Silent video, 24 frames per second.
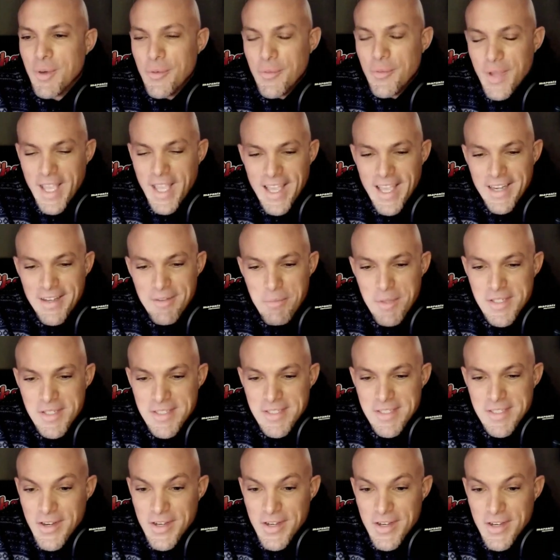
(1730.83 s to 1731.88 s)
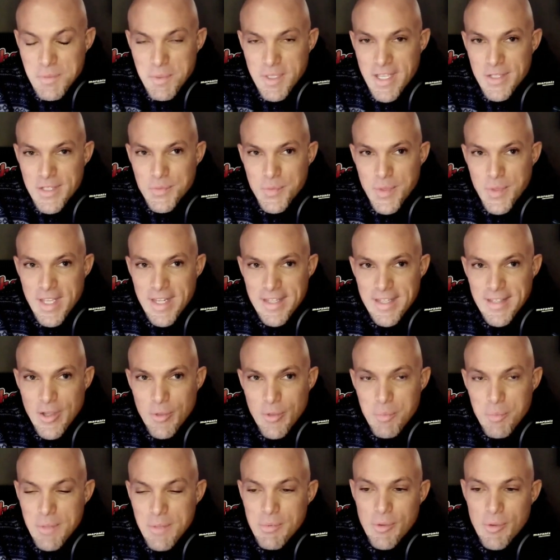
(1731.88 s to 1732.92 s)
had to be serious because we had to tell
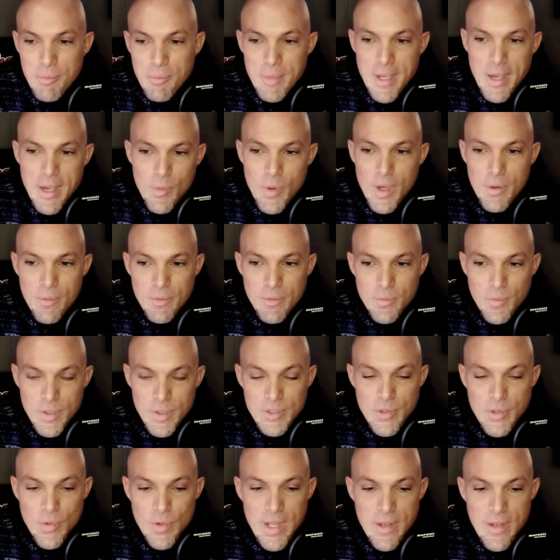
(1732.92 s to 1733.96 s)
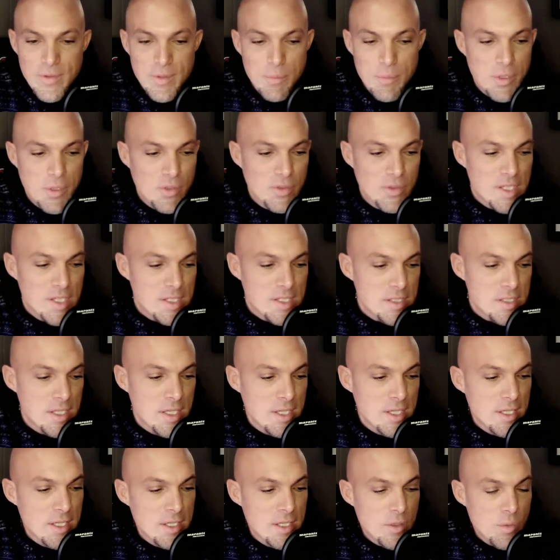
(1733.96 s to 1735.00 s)
people about what's going on with the buildings,
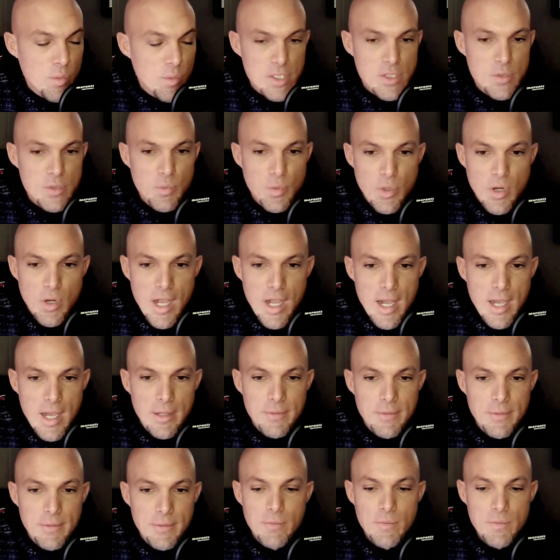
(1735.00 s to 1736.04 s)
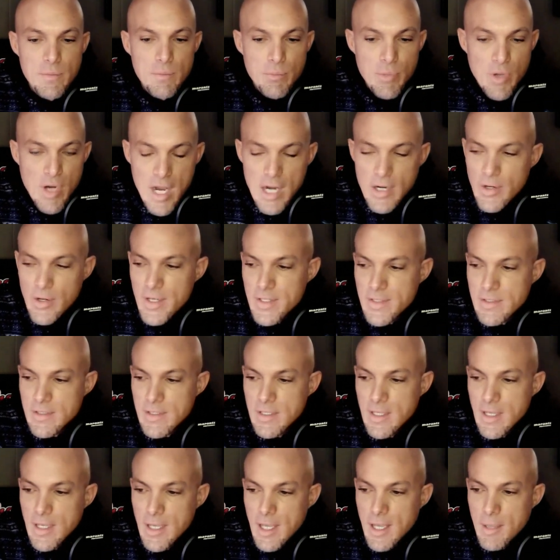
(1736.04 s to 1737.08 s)
which were on progress
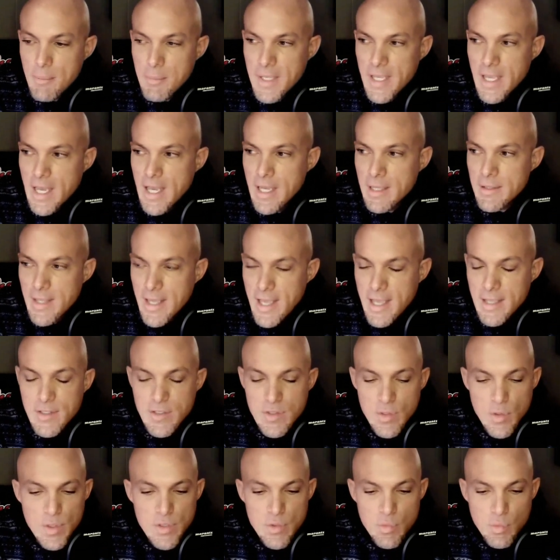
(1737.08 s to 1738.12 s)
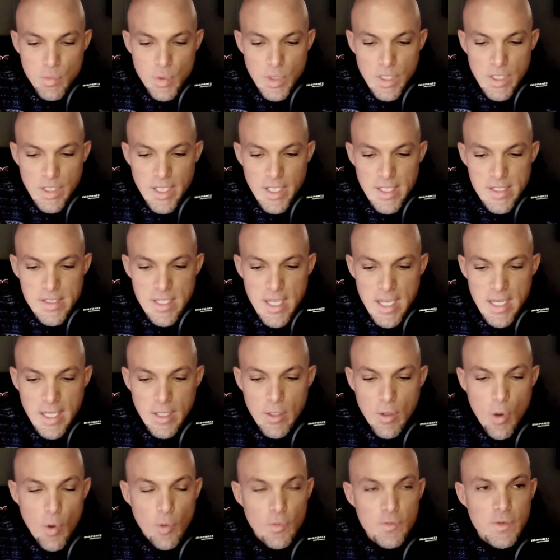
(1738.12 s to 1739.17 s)
beyond that. So it's really exciting.
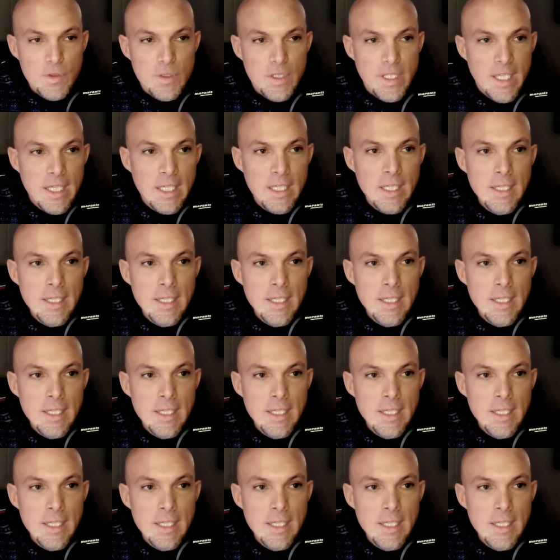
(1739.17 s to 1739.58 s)
Hopefully